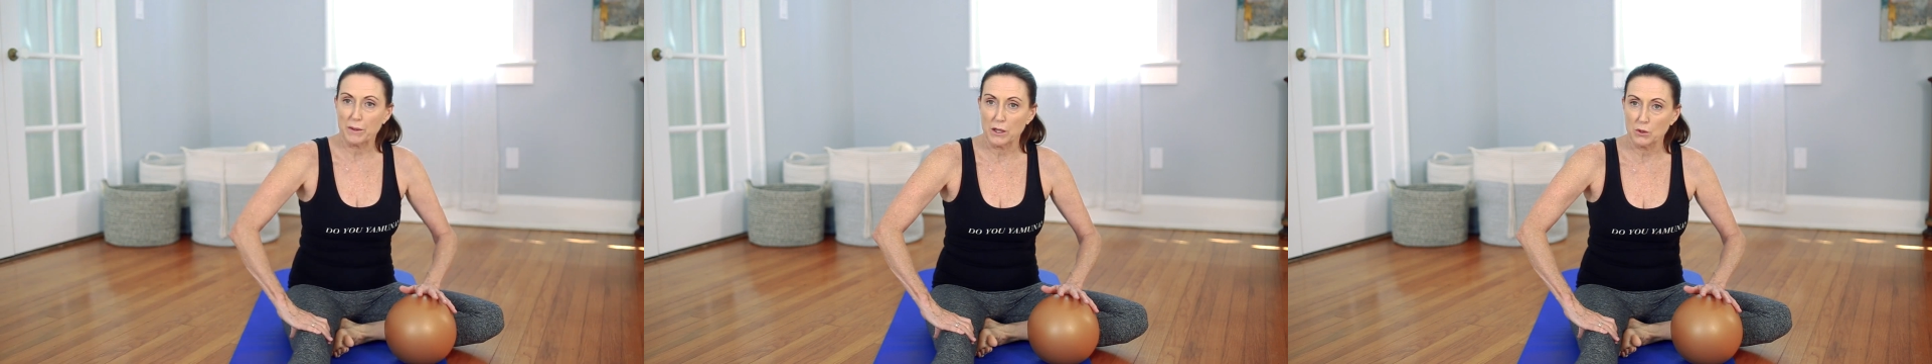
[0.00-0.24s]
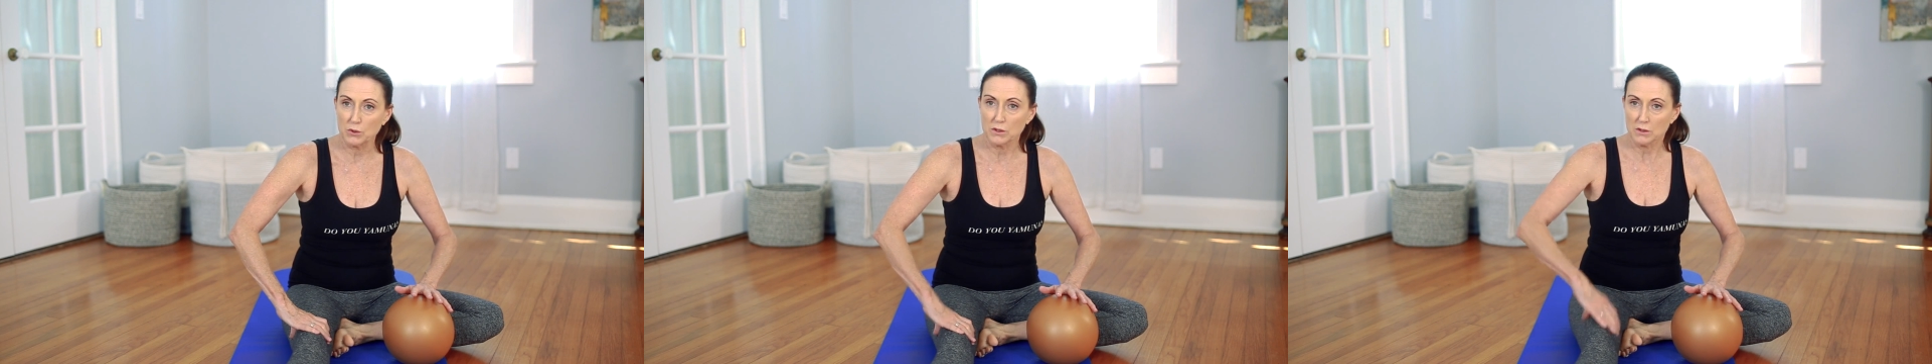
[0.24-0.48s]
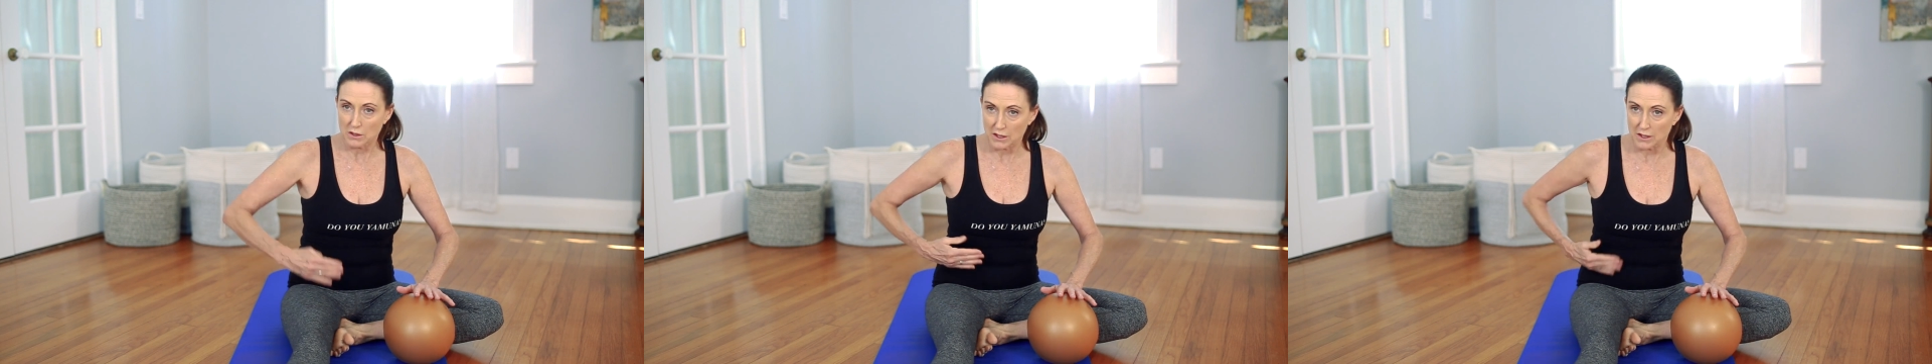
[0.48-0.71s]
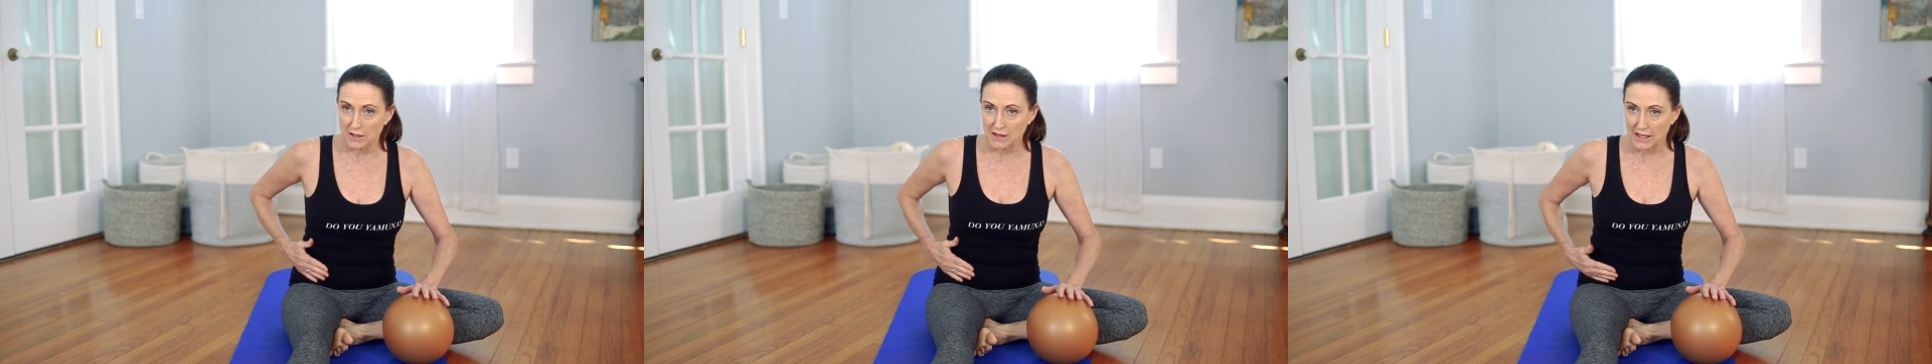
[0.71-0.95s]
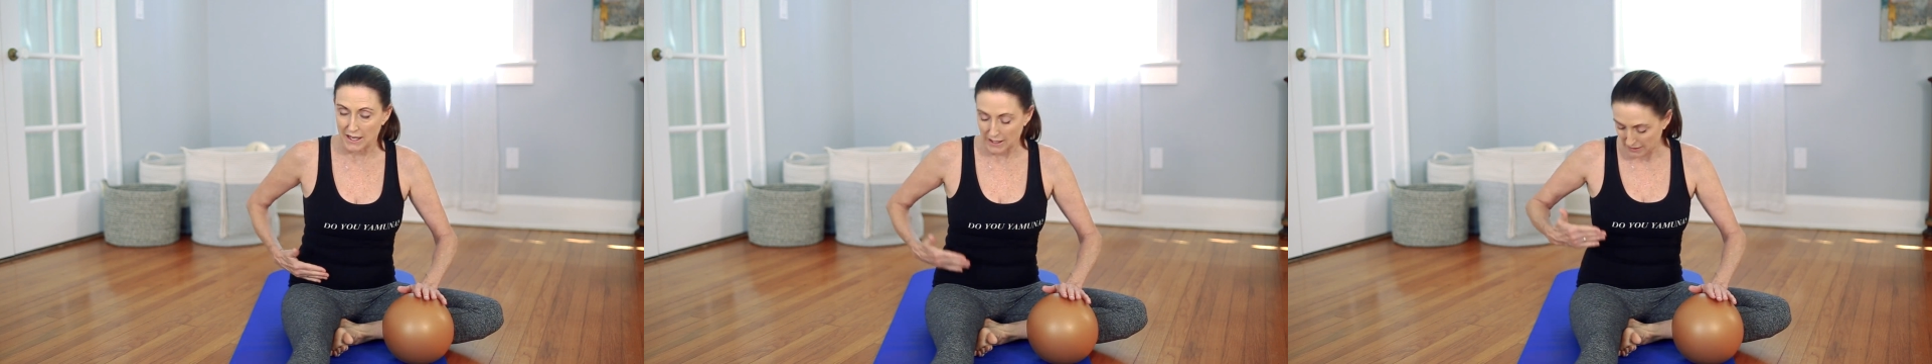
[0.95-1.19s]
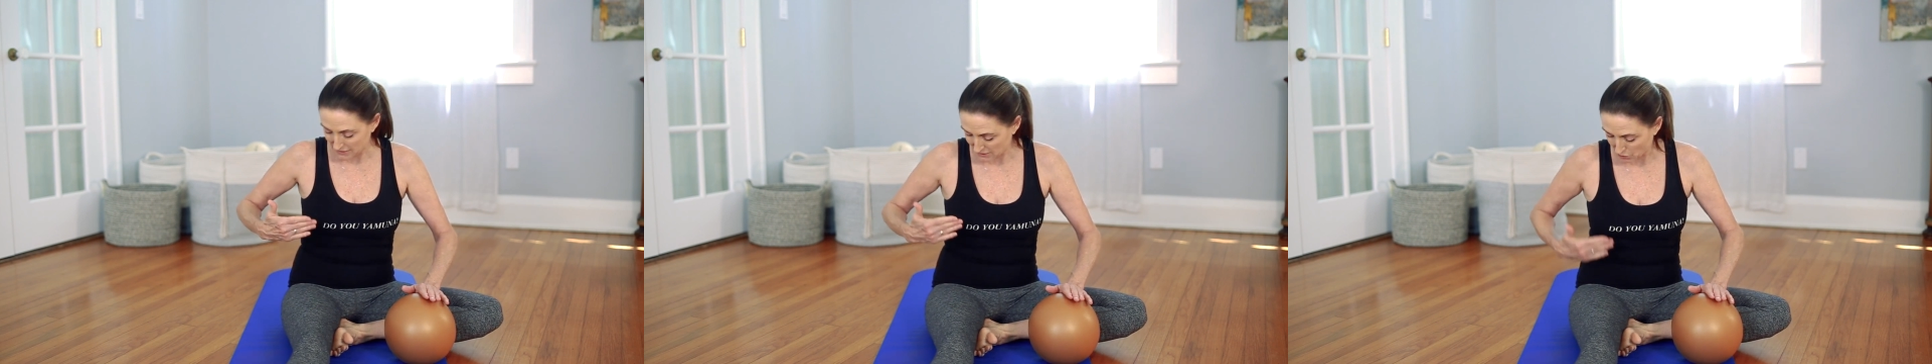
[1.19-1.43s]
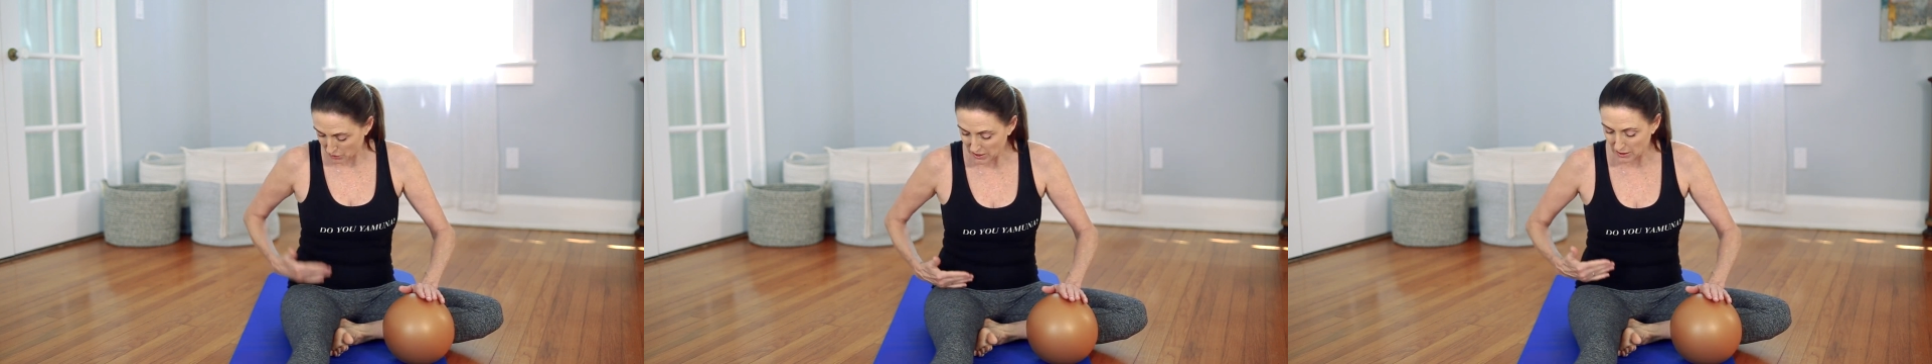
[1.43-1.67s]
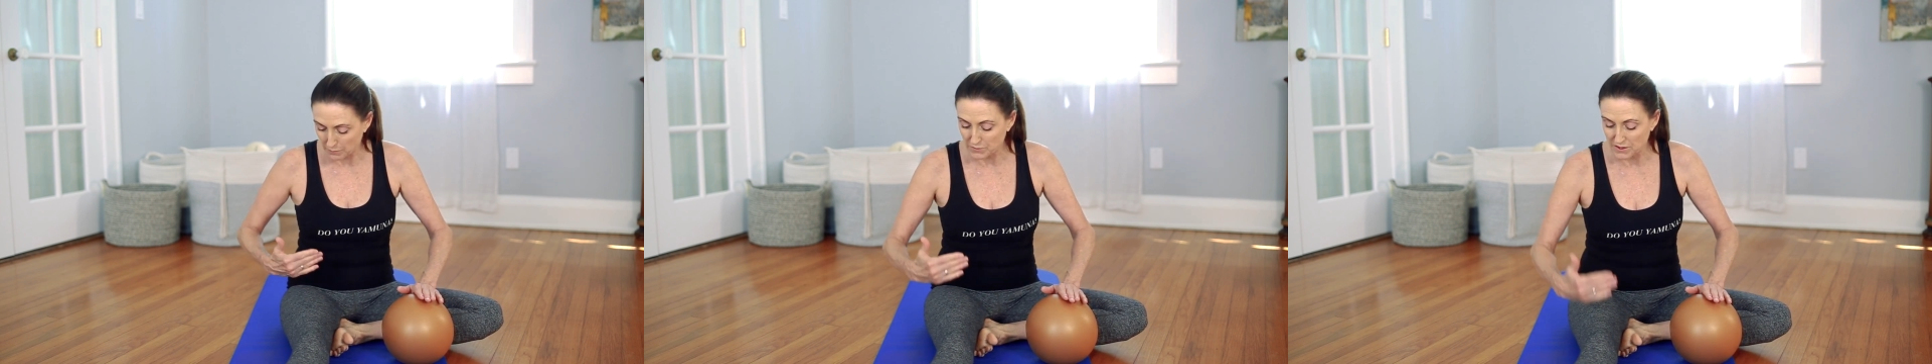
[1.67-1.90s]
bone in the thigh, so
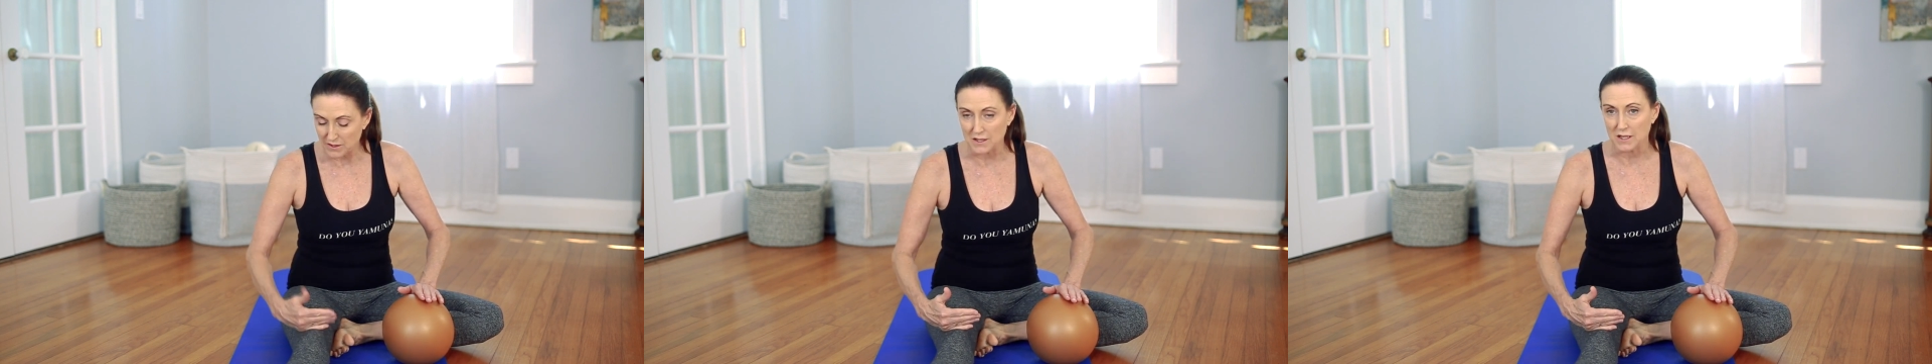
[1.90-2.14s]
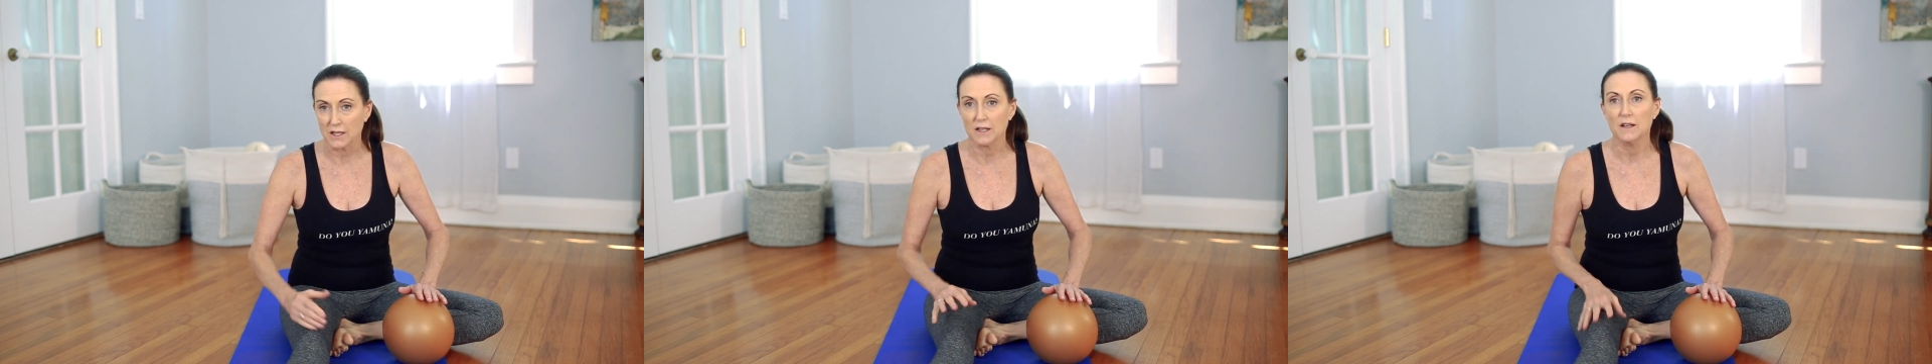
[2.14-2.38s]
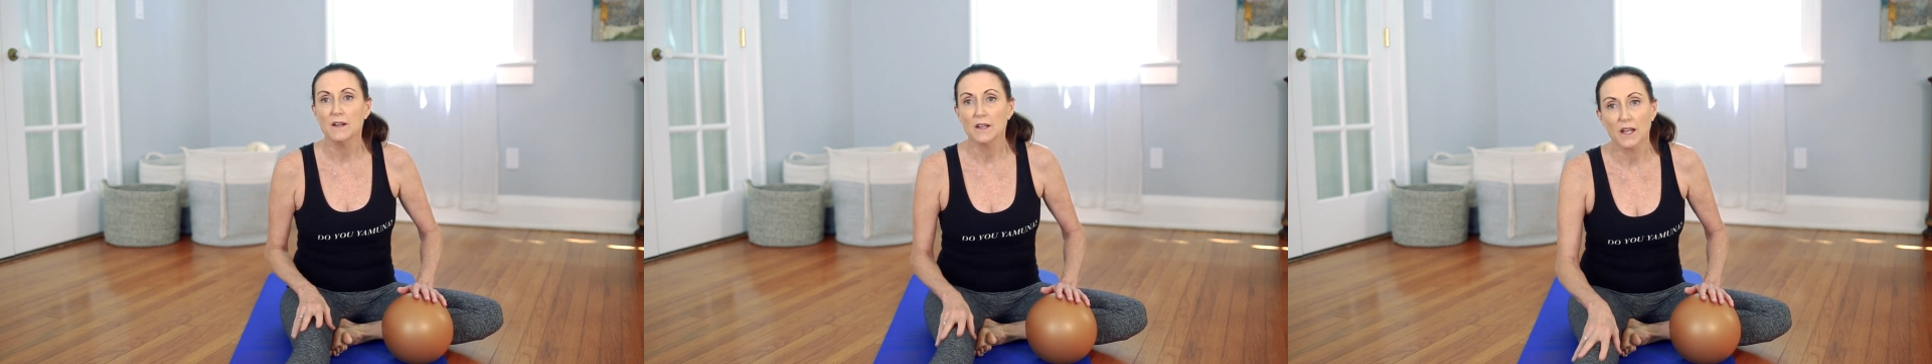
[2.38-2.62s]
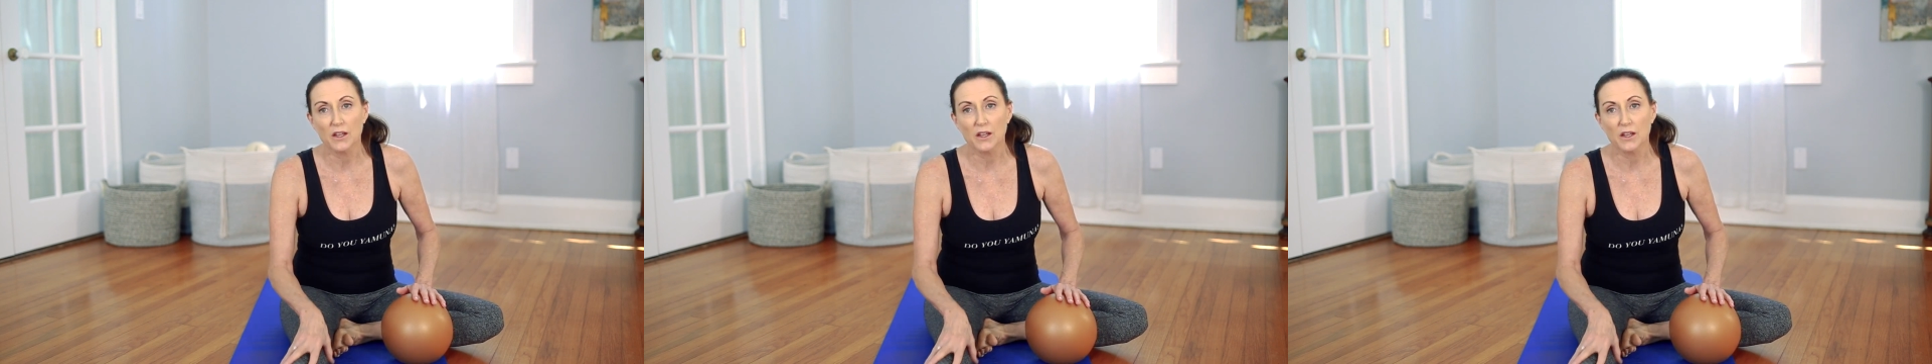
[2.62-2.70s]
hip to knee,